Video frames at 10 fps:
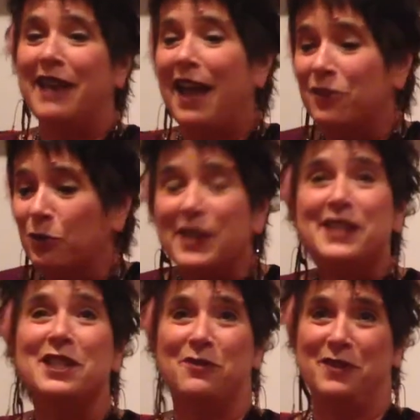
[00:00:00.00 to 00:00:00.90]
and the
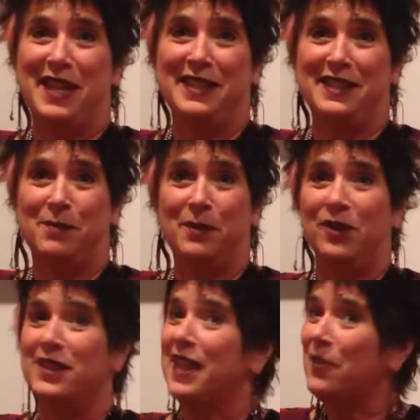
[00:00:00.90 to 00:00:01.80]
reasons for that
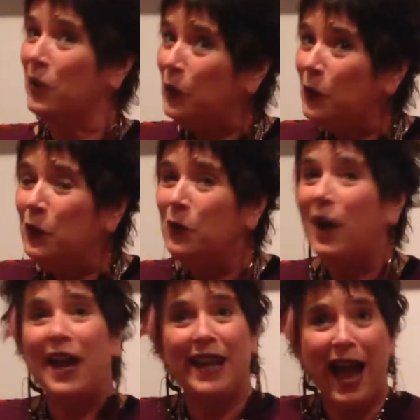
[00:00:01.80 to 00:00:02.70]
disappearance and the who and